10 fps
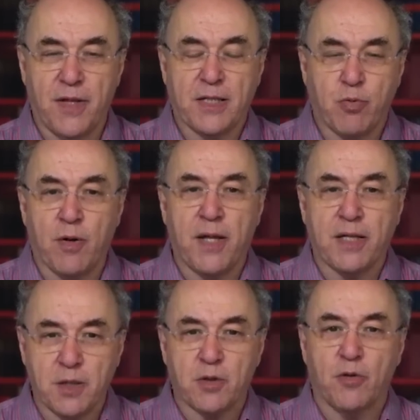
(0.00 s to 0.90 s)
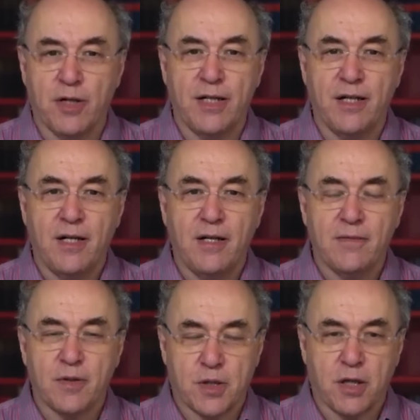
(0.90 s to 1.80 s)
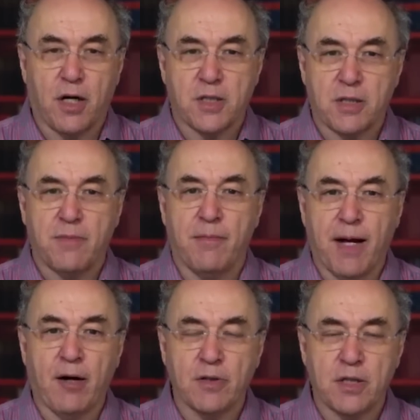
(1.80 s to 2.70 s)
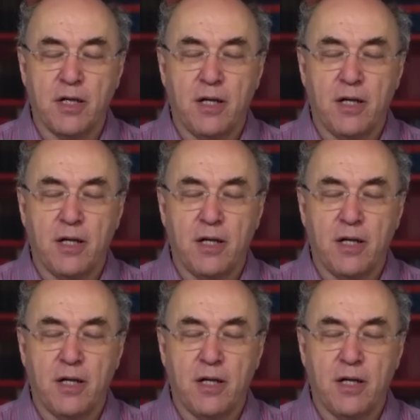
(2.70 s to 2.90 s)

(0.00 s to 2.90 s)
what that story starts to be about,